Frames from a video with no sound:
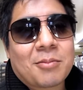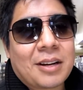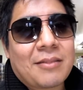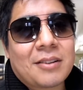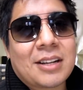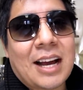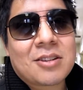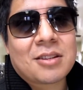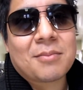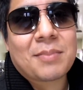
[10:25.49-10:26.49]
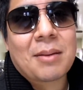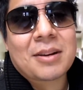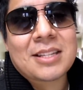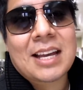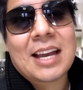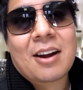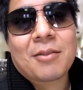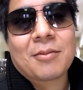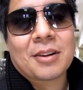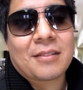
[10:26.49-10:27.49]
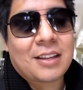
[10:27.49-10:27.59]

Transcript: whatever to actually be able to take care of one of